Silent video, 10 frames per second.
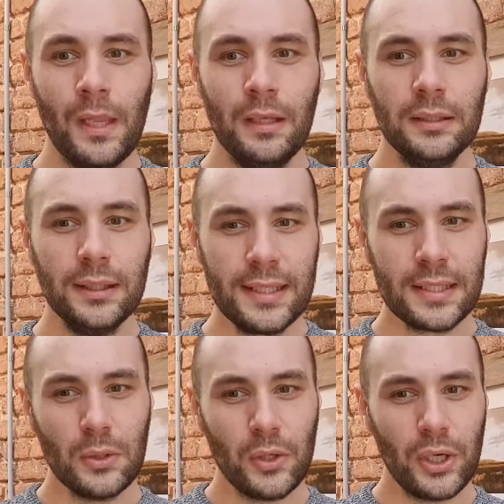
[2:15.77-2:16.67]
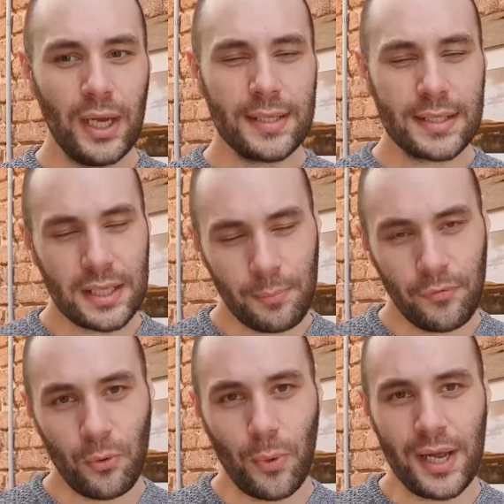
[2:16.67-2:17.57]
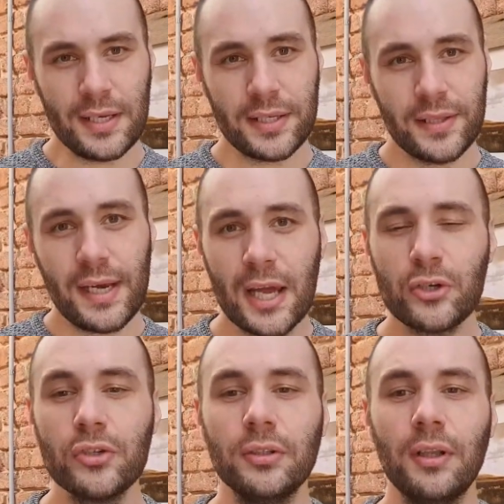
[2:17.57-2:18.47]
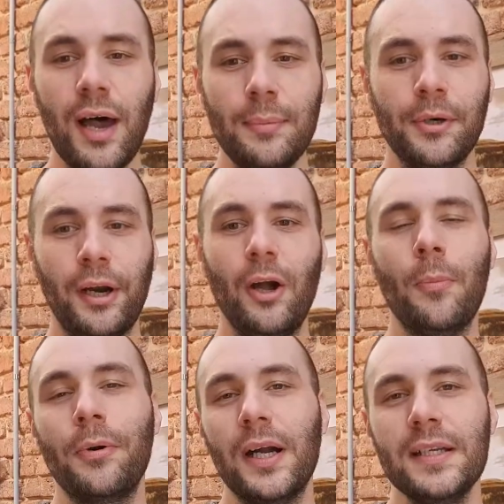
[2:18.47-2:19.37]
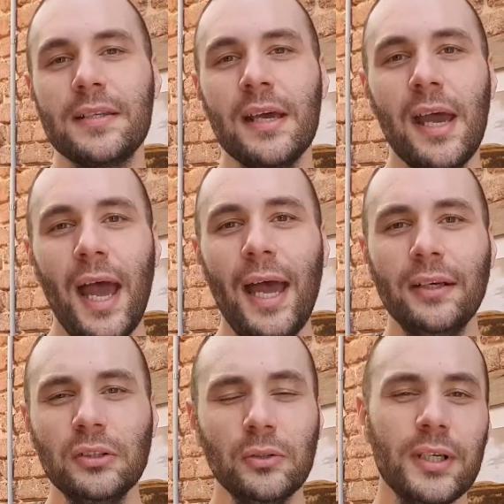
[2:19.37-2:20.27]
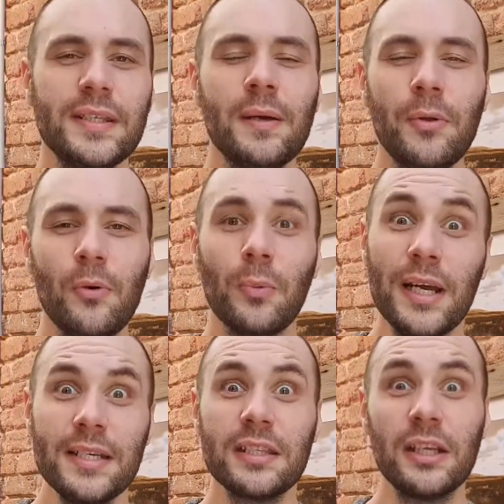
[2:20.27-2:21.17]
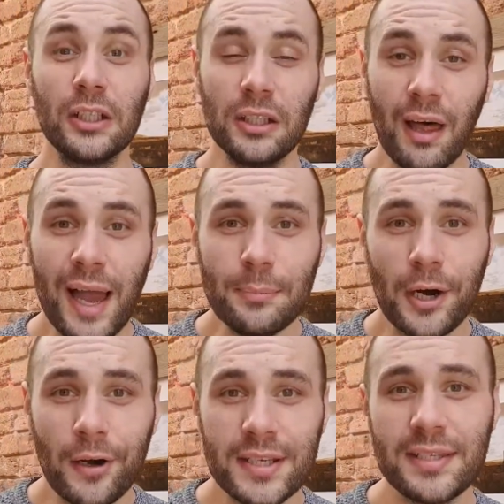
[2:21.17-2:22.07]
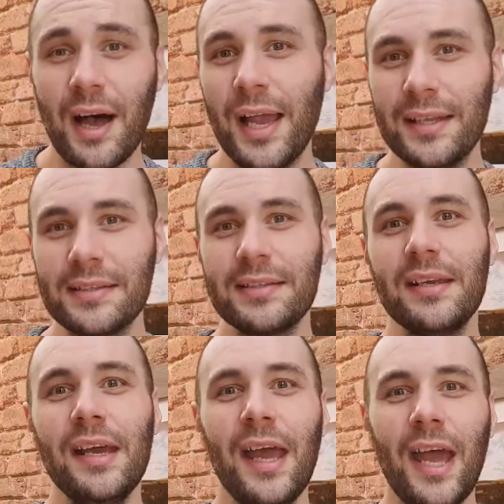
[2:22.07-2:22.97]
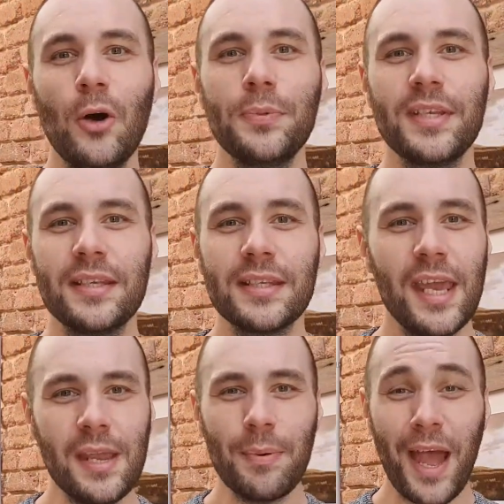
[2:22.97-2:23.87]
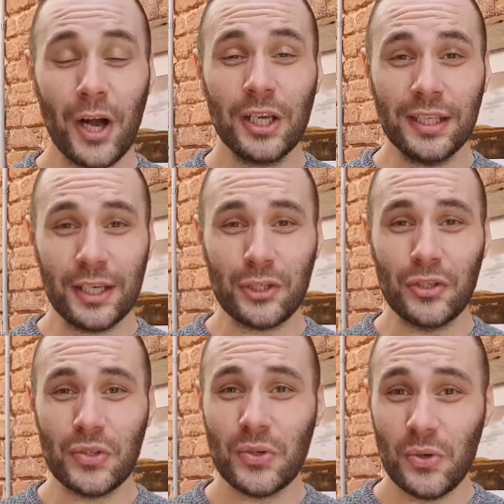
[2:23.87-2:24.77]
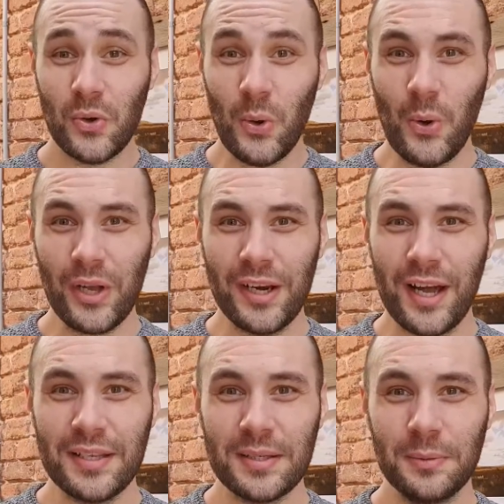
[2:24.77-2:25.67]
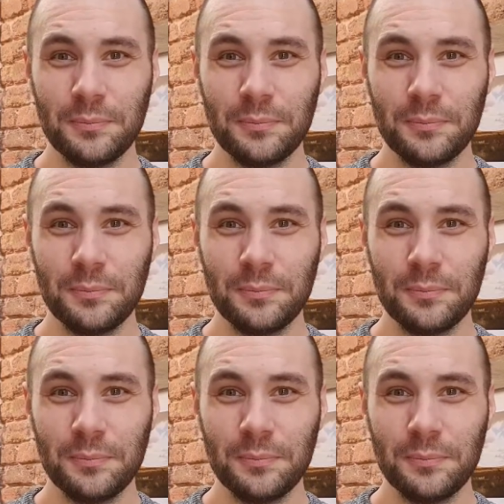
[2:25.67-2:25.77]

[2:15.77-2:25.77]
Let's look at some of the ways the National Library operates and look at some of the ways that library science helps us keep our collections organised.